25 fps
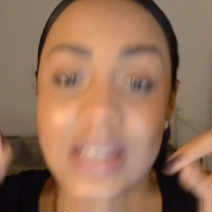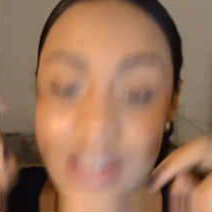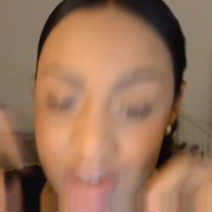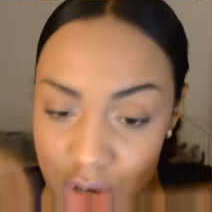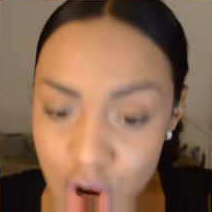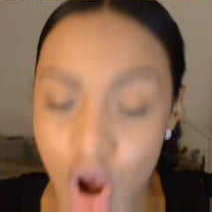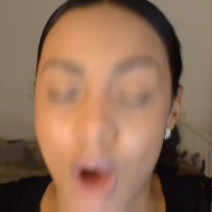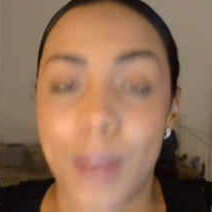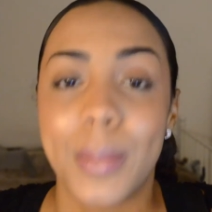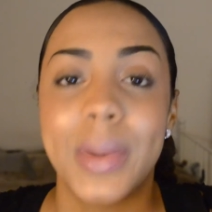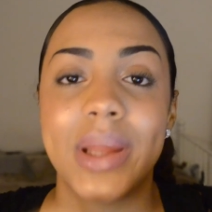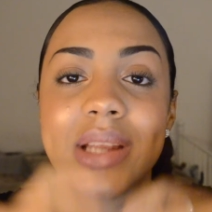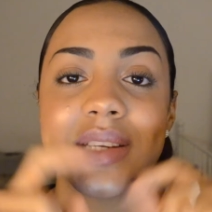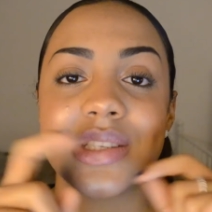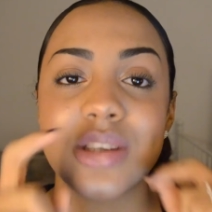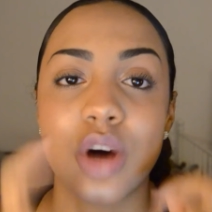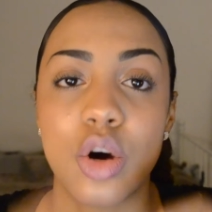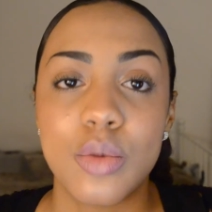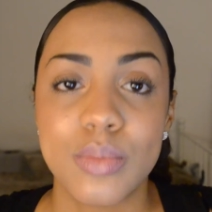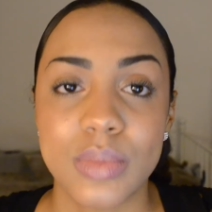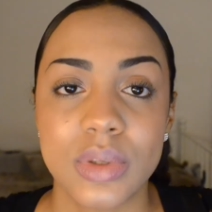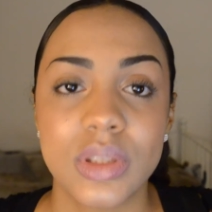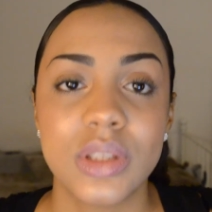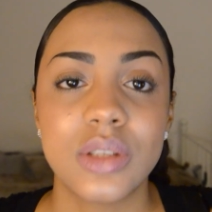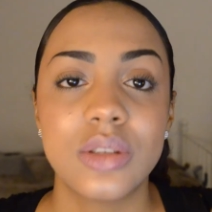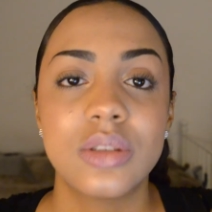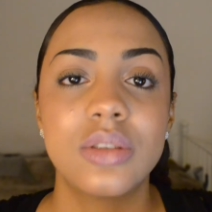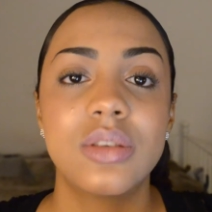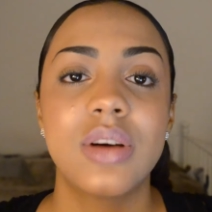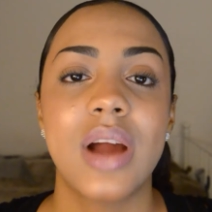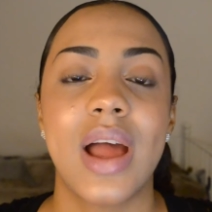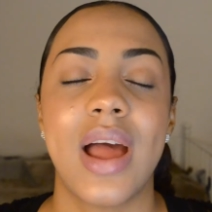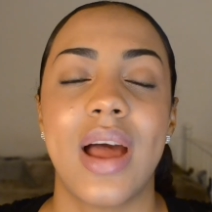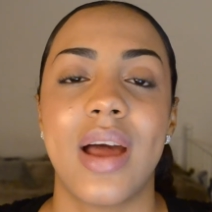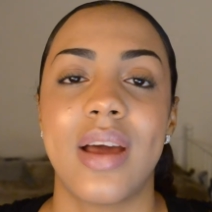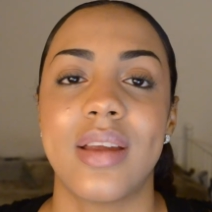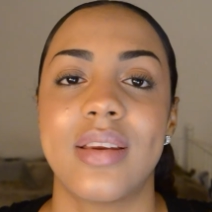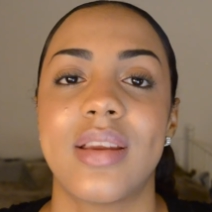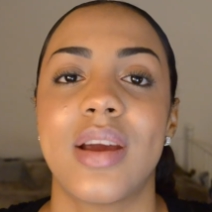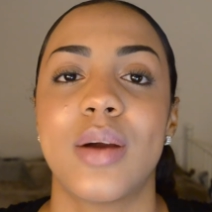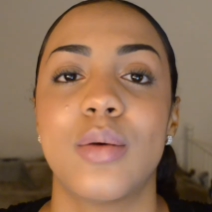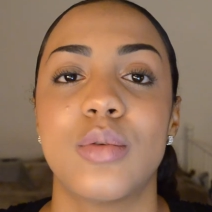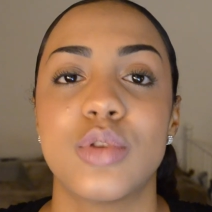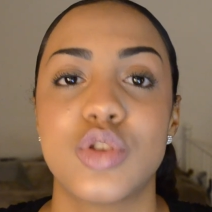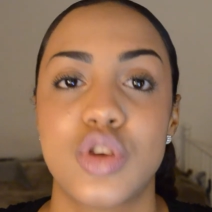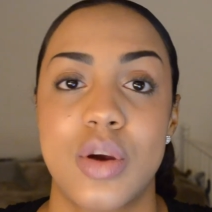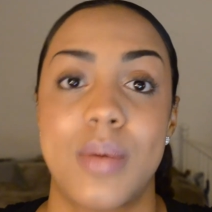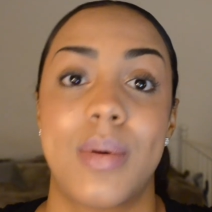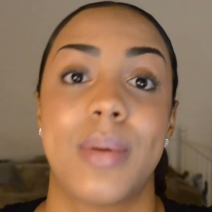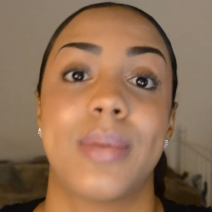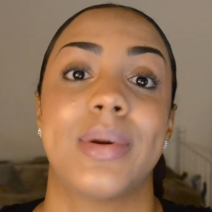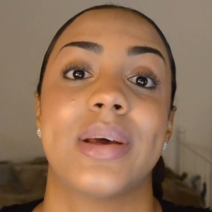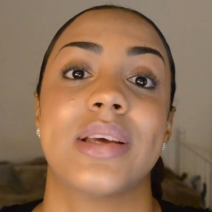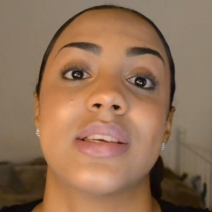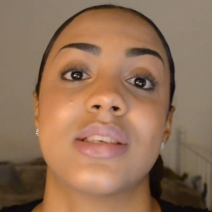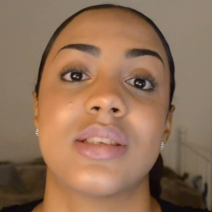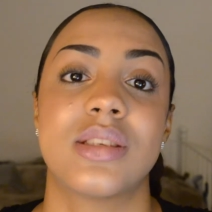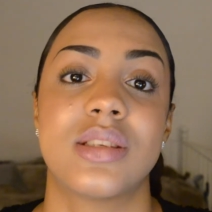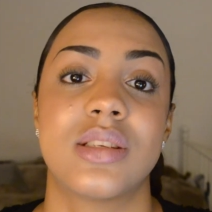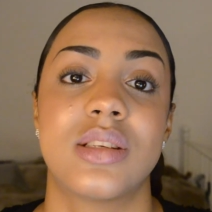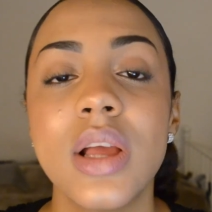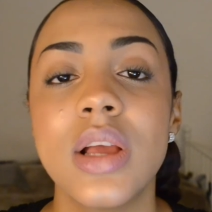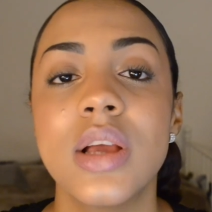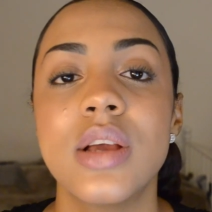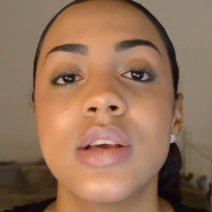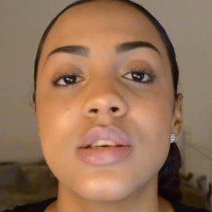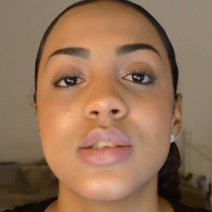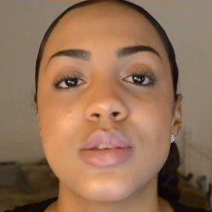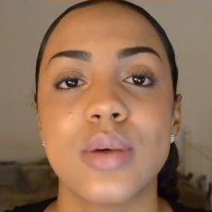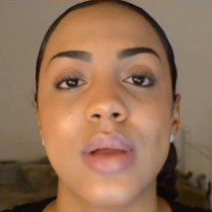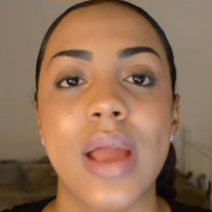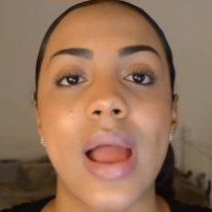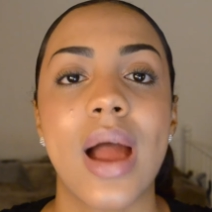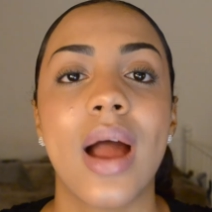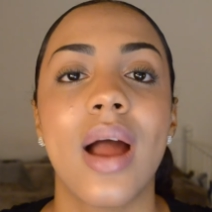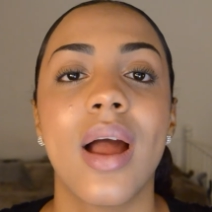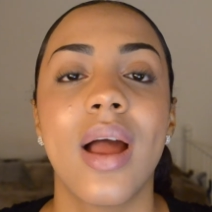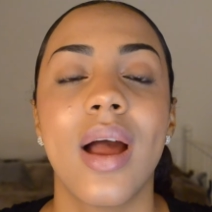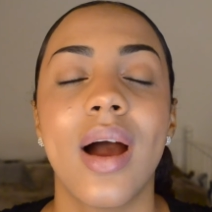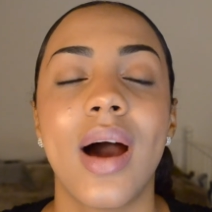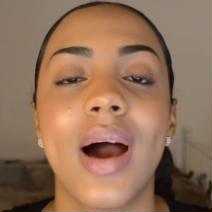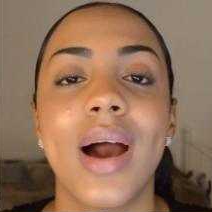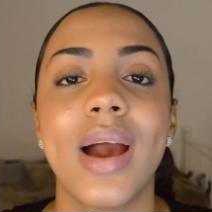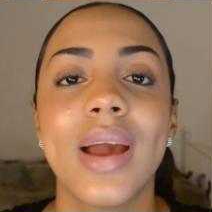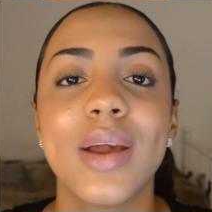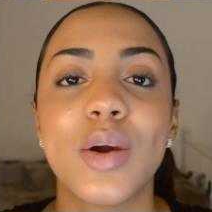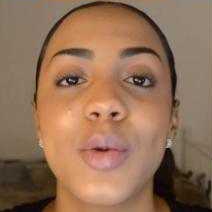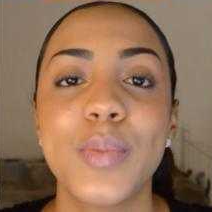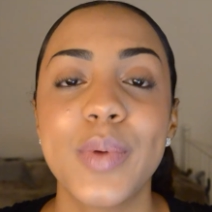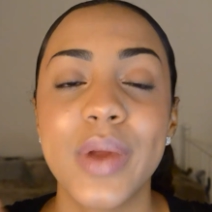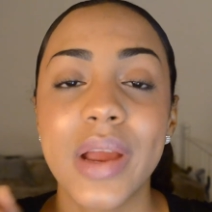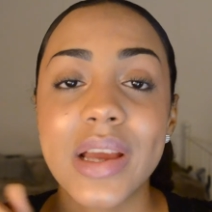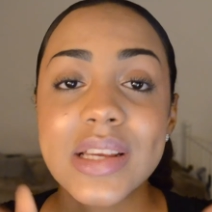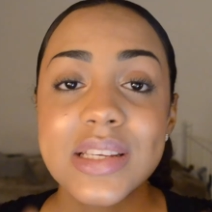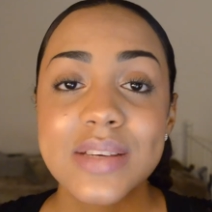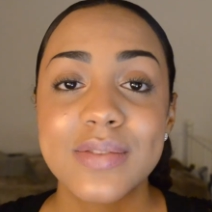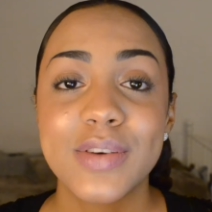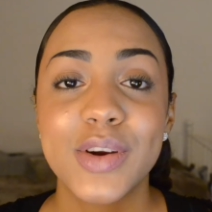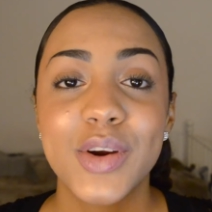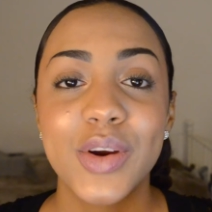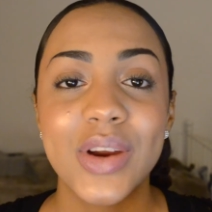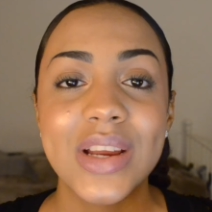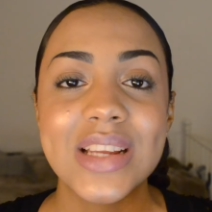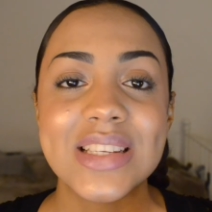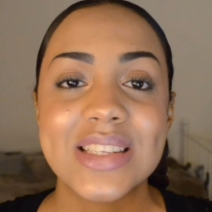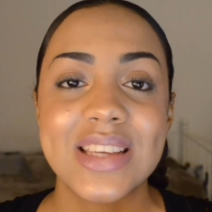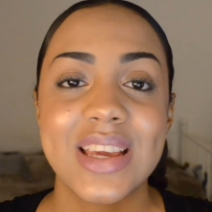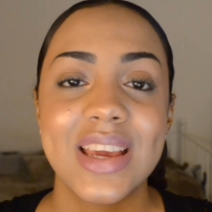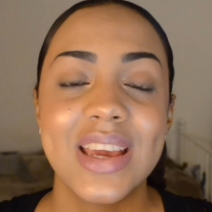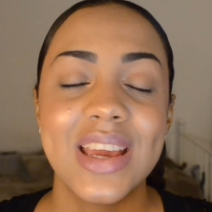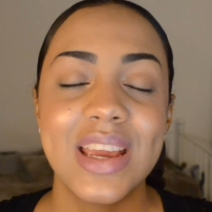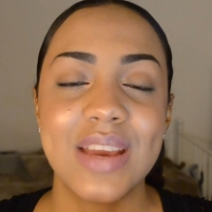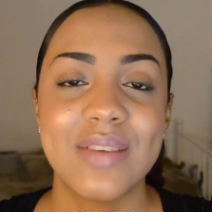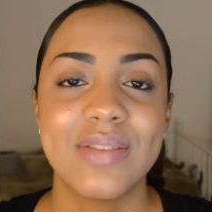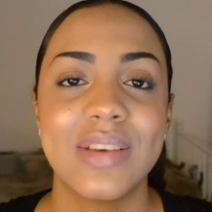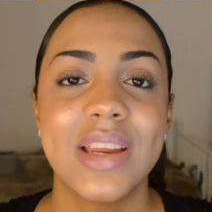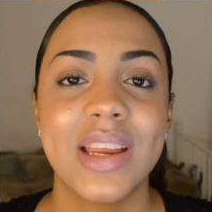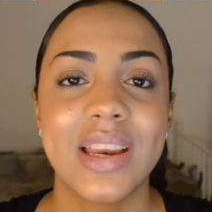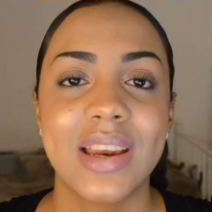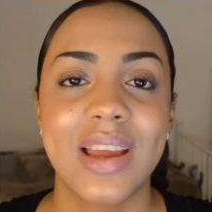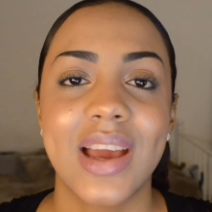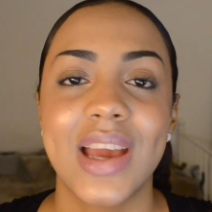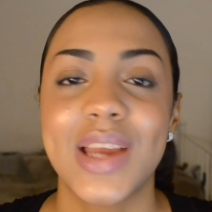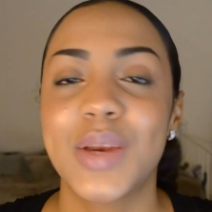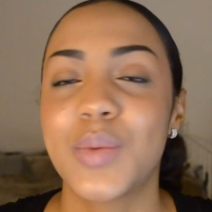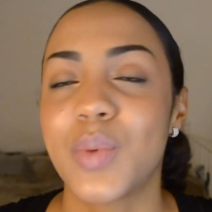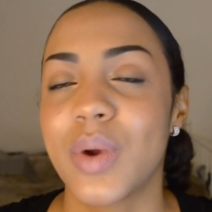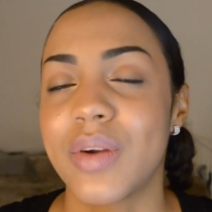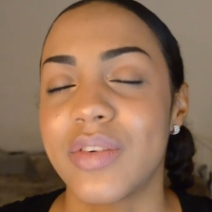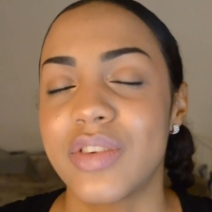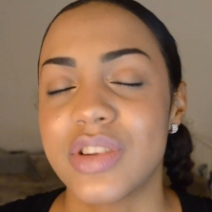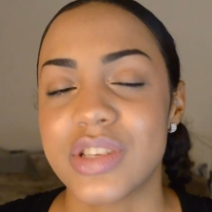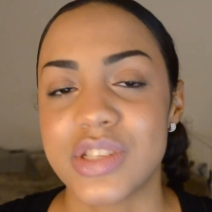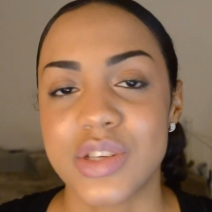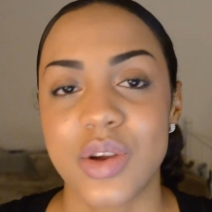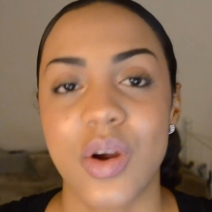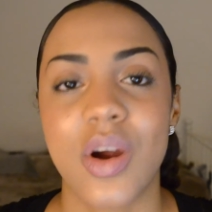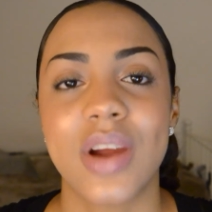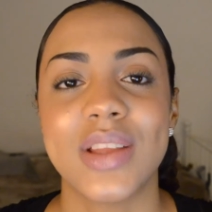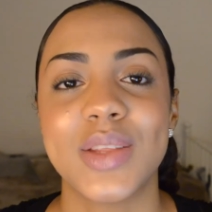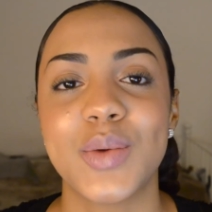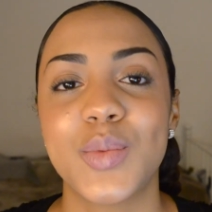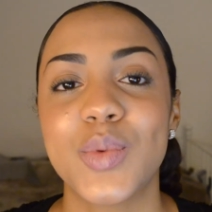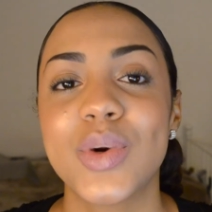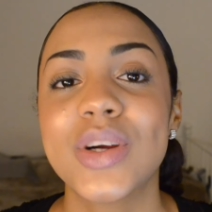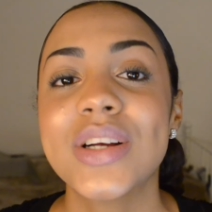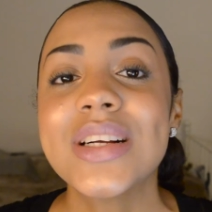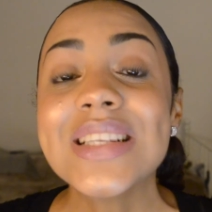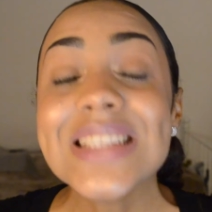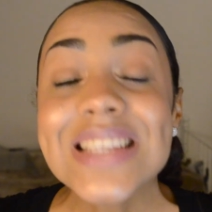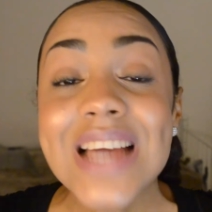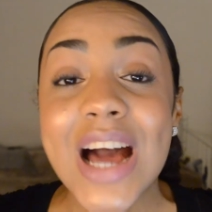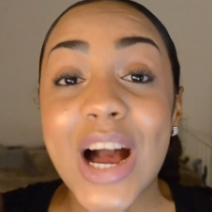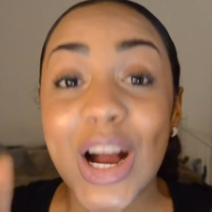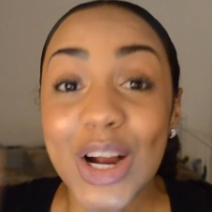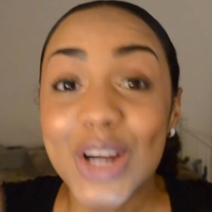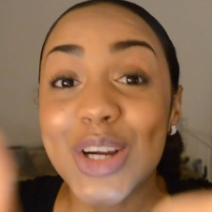comment down below and I will try my best. So yeah, I hope you guys have a great day, evening, night, wherever it is you are in the world.